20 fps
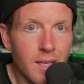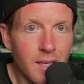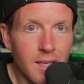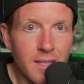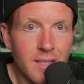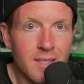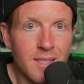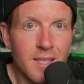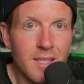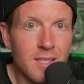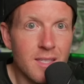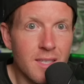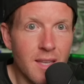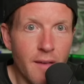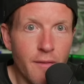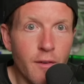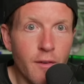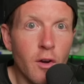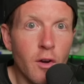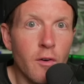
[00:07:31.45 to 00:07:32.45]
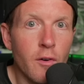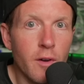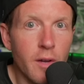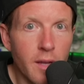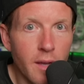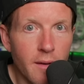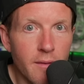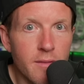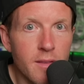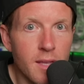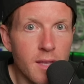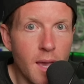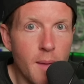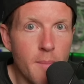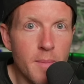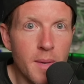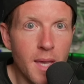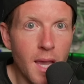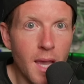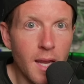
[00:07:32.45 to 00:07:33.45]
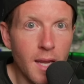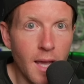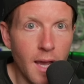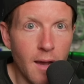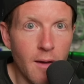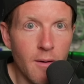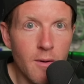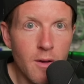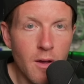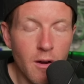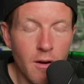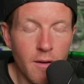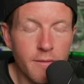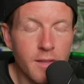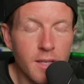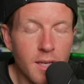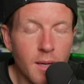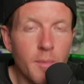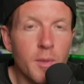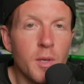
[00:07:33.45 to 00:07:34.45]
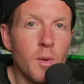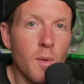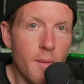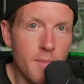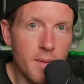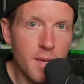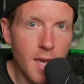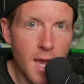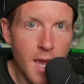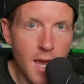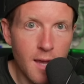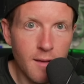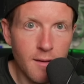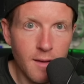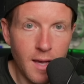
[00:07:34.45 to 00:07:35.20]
is the Steph Curry of the N B A now, of the W N B A.